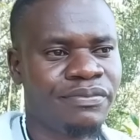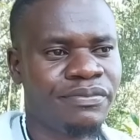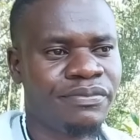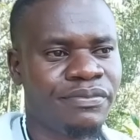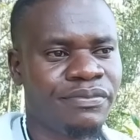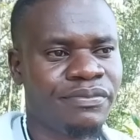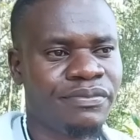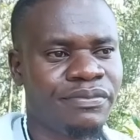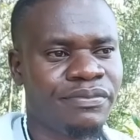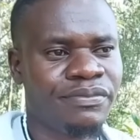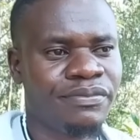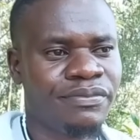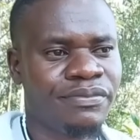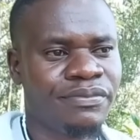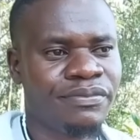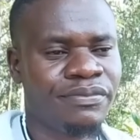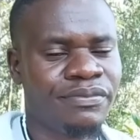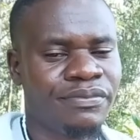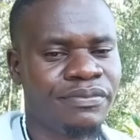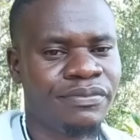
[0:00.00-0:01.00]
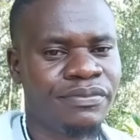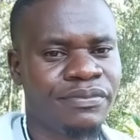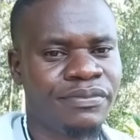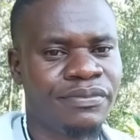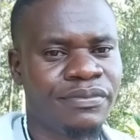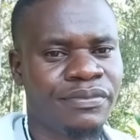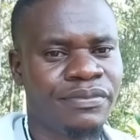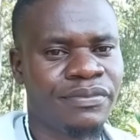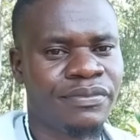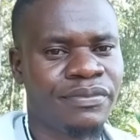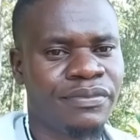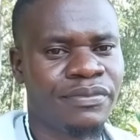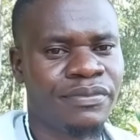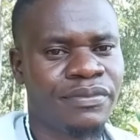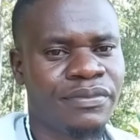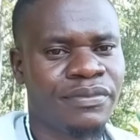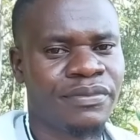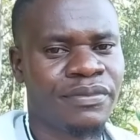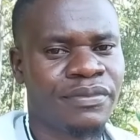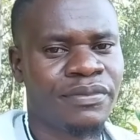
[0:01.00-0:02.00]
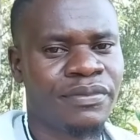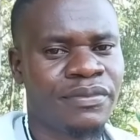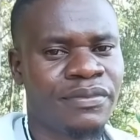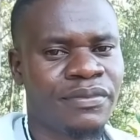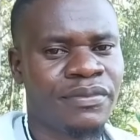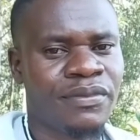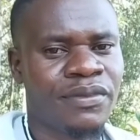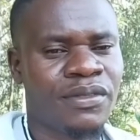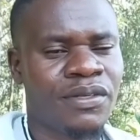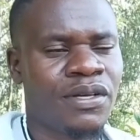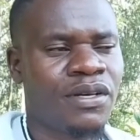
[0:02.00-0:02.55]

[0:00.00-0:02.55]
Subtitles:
(no one is talking)